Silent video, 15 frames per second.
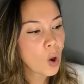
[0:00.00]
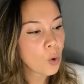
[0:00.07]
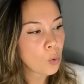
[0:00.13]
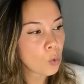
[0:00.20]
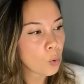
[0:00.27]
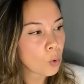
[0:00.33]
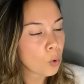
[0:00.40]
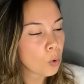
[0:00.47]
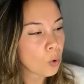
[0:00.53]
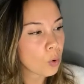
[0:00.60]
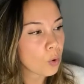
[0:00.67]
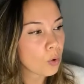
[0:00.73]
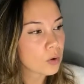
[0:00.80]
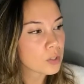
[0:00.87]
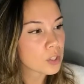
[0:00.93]

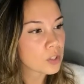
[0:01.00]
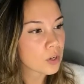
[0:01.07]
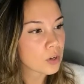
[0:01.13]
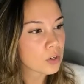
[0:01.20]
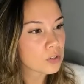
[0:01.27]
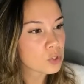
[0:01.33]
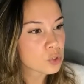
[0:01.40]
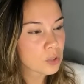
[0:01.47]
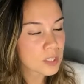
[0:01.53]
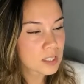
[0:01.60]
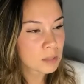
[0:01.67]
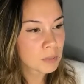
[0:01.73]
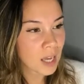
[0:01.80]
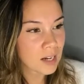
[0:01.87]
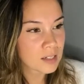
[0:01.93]
or, you know,
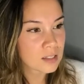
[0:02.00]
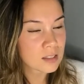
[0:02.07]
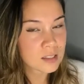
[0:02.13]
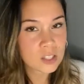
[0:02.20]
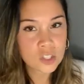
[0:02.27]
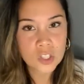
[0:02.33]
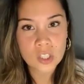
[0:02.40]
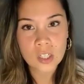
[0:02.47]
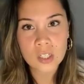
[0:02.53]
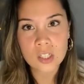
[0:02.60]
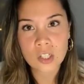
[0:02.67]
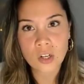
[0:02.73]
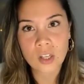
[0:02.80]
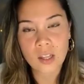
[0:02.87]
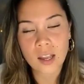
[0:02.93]
stressed about a decision,
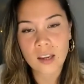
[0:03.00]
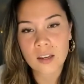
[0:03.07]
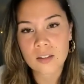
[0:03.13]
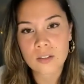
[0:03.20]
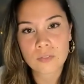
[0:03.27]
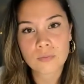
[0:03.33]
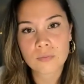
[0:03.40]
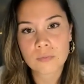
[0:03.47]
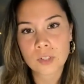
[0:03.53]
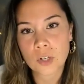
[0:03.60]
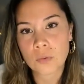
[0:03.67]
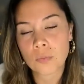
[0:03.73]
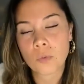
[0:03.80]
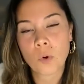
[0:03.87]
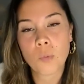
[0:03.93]
you know, like, you
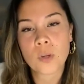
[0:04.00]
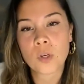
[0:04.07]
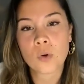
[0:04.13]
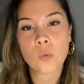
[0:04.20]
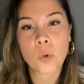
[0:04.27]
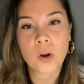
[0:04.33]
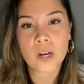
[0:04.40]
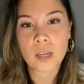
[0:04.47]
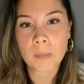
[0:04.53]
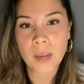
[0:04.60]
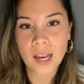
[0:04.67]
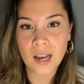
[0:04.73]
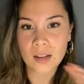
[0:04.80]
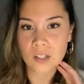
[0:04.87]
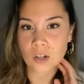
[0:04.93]
know, what we all worry
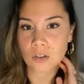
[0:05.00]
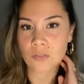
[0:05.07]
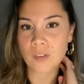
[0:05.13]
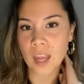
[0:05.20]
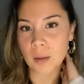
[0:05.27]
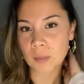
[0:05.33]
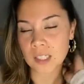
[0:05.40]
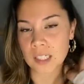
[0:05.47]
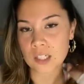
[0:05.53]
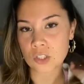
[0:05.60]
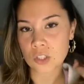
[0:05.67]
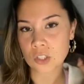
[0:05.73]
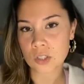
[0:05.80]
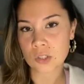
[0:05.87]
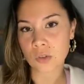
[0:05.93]
about, you know, family
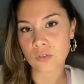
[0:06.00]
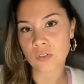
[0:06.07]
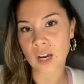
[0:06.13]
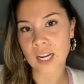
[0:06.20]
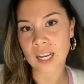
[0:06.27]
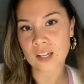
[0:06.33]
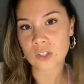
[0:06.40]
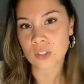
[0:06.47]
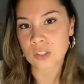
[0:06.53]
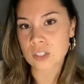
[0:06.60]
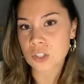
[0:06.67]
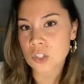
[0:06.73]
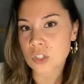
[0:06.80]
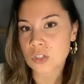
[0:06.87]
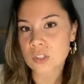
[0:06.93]
issues or financial
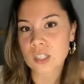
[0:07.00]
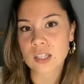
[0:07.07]
issues.